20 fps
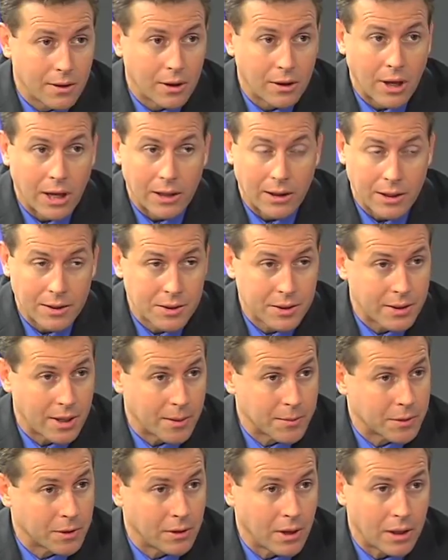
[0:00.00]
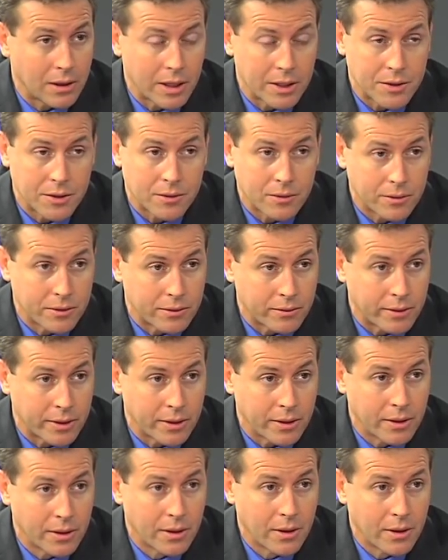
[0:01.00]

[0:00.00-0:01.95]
a lot less steps, a lot less surgery